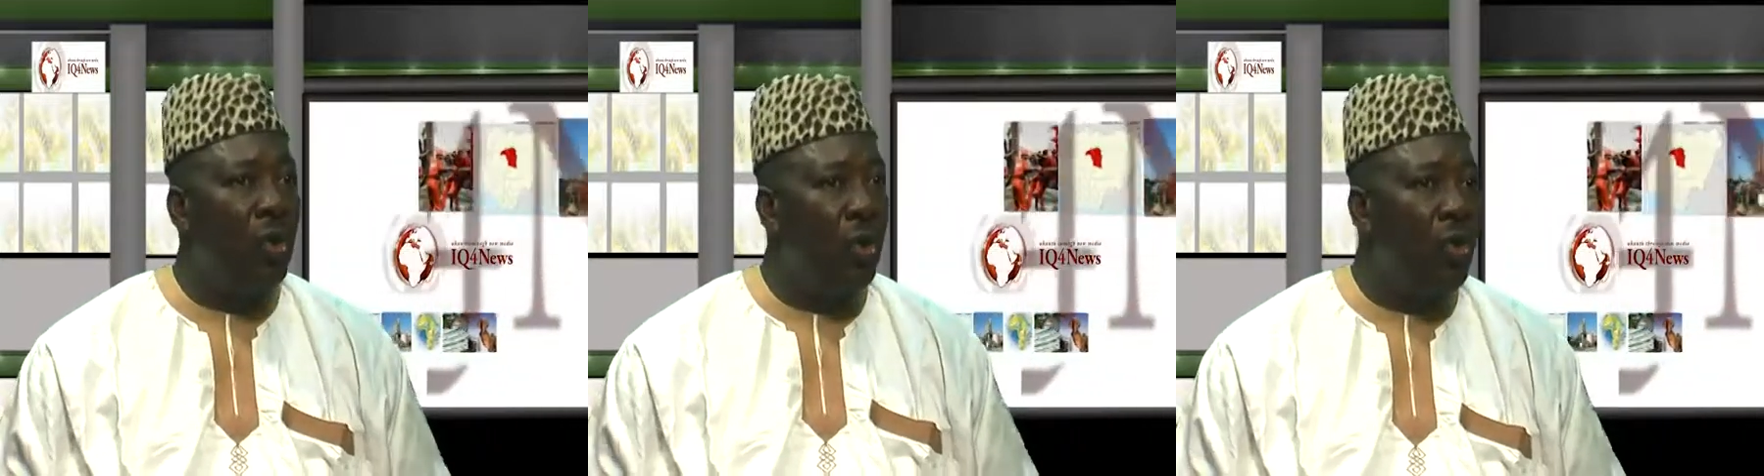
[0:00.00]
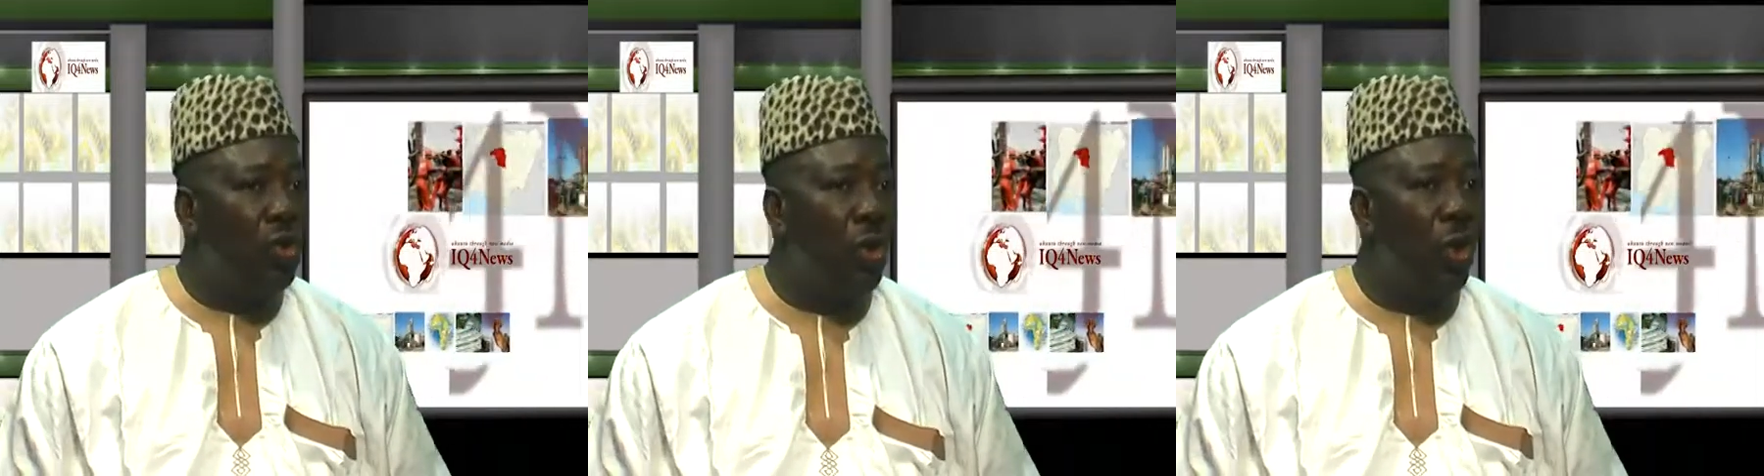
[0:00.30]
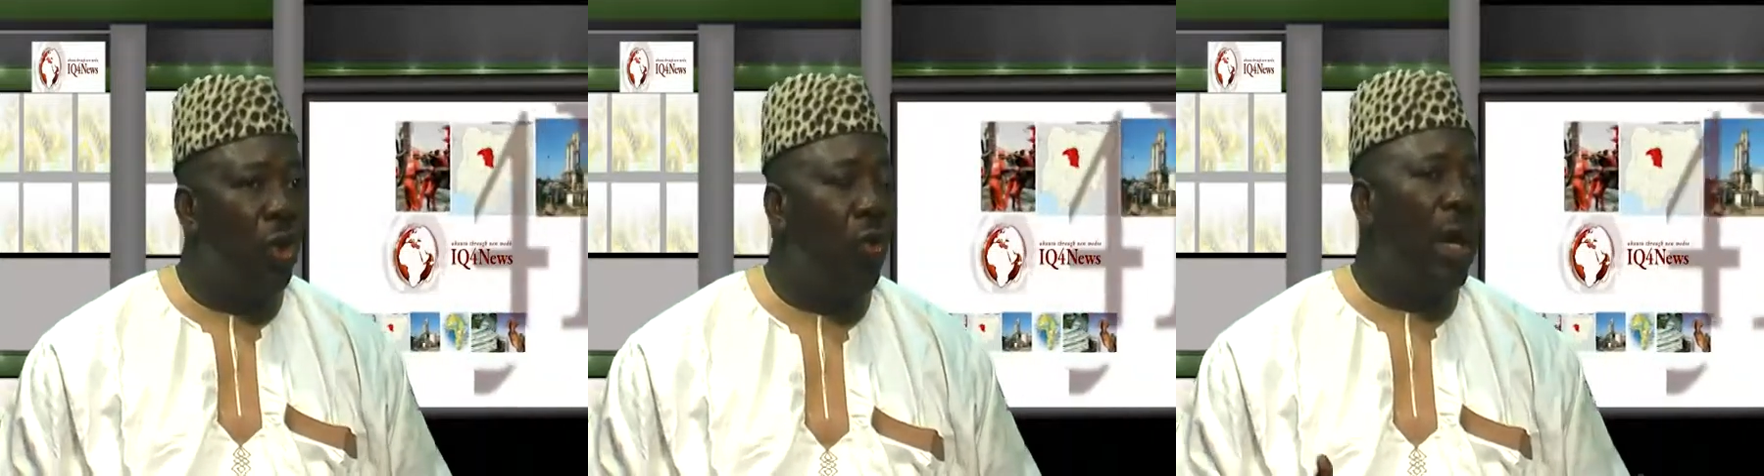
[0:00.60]
those
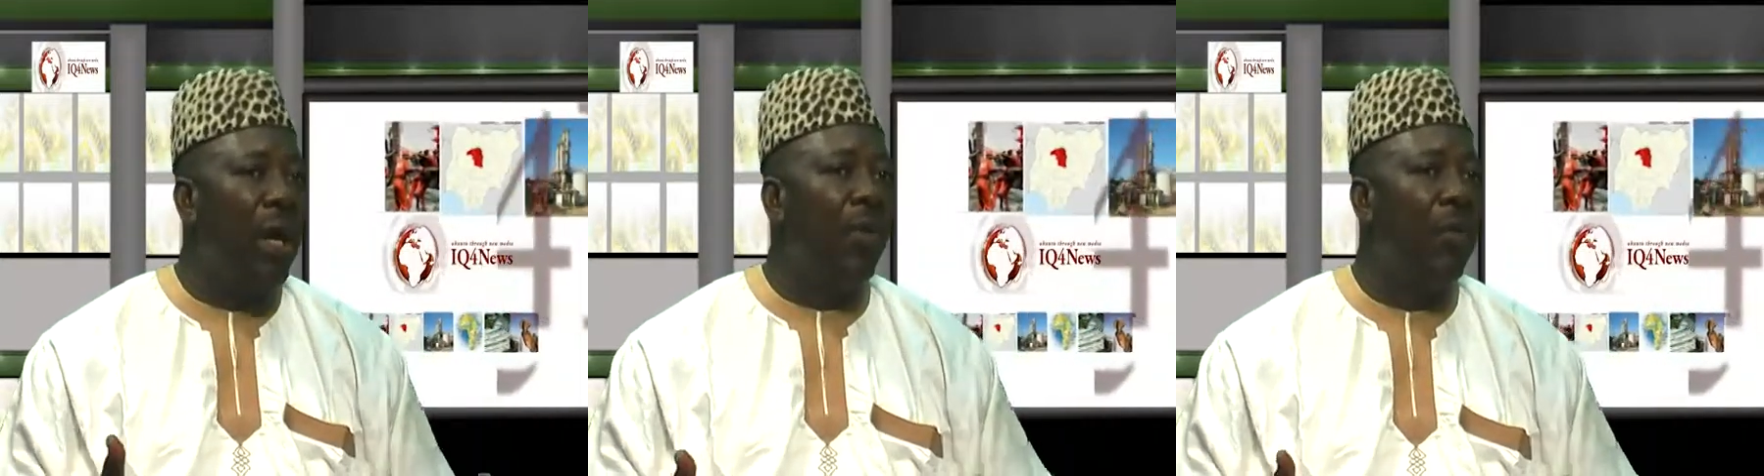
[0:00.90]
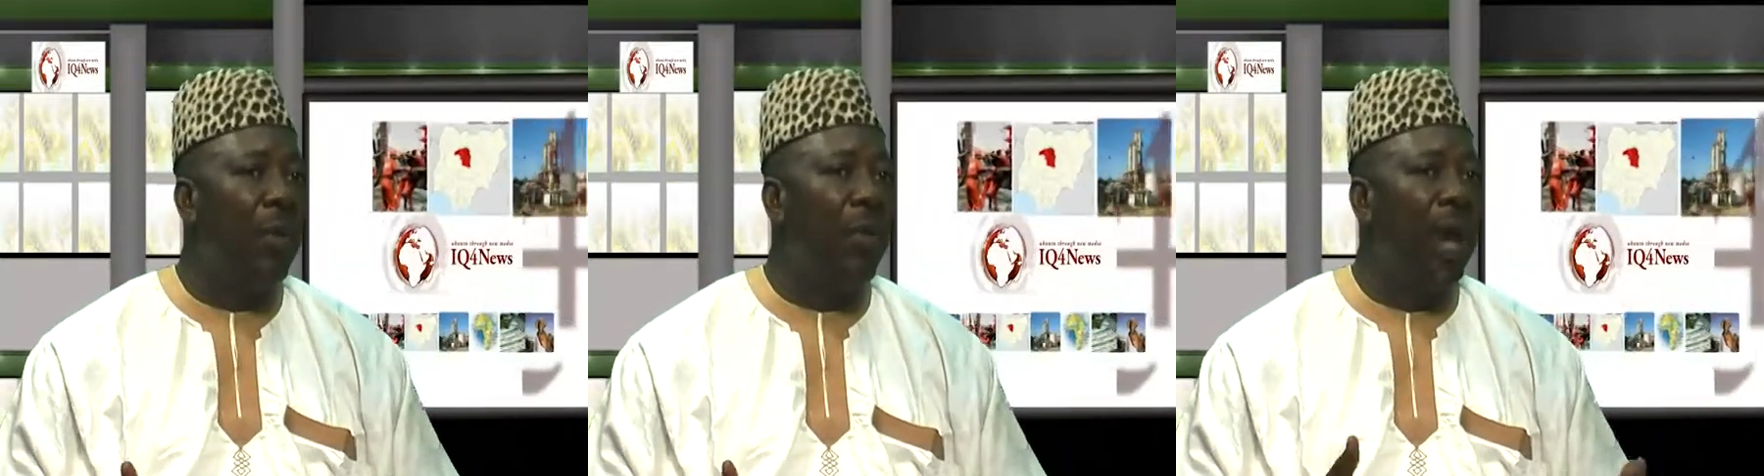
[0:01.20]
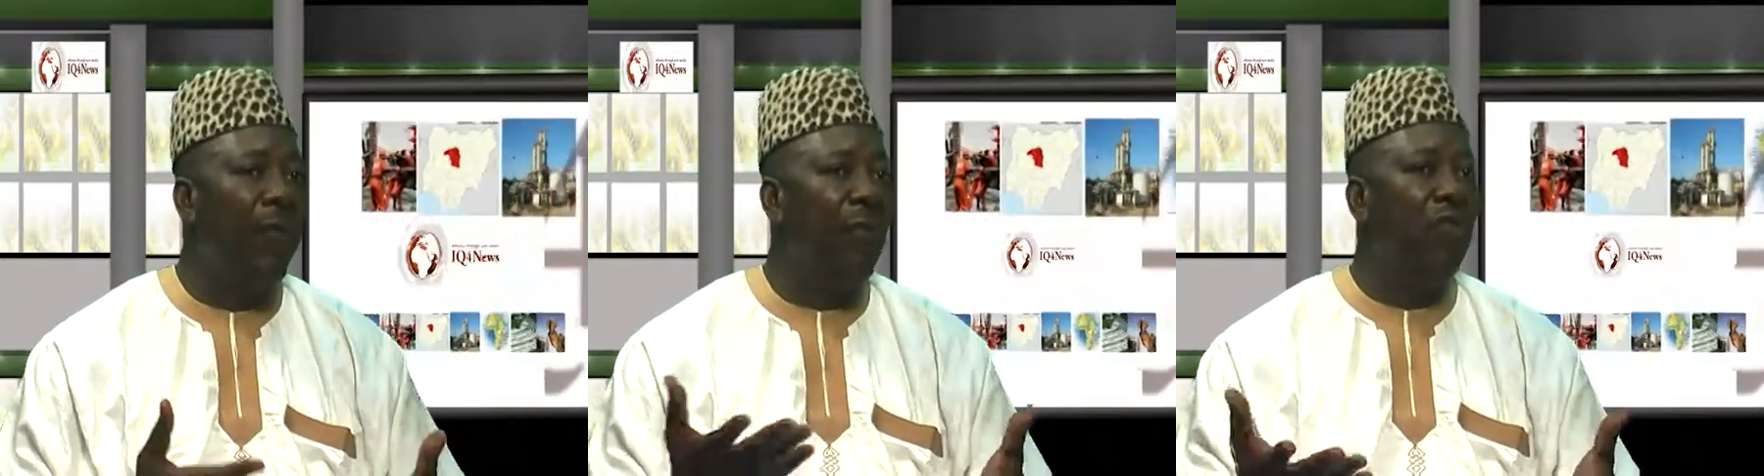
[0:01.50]
who cannot
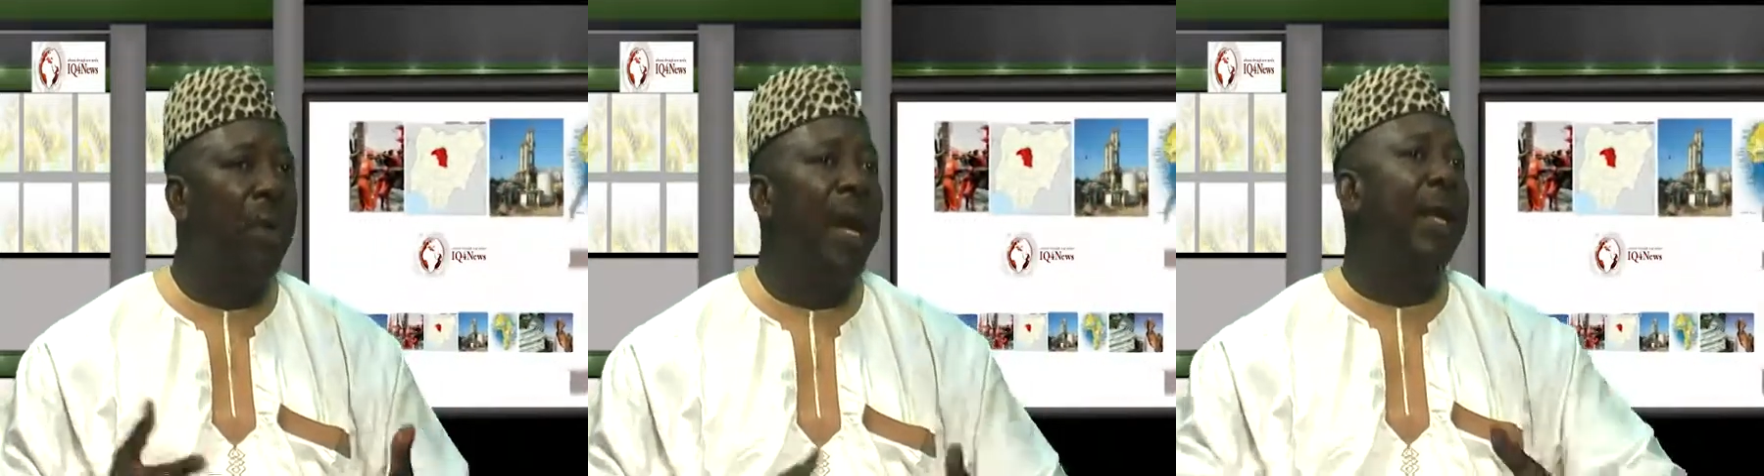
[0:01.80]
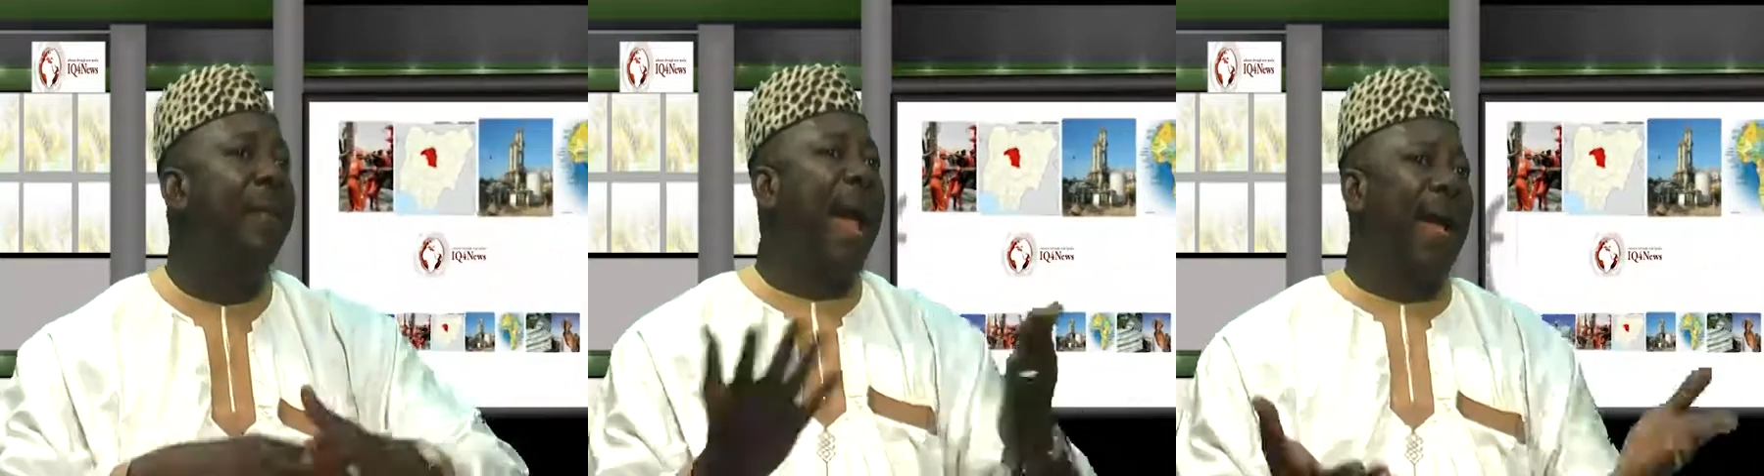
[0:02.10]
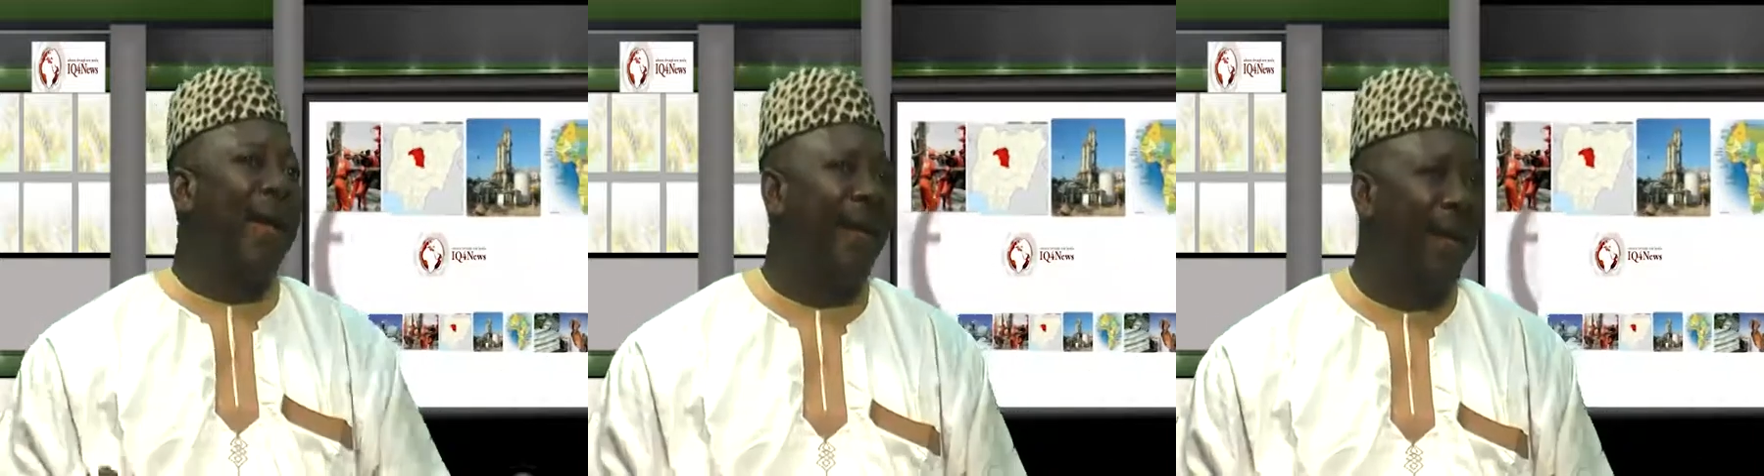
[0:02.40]
afford to buy a bag.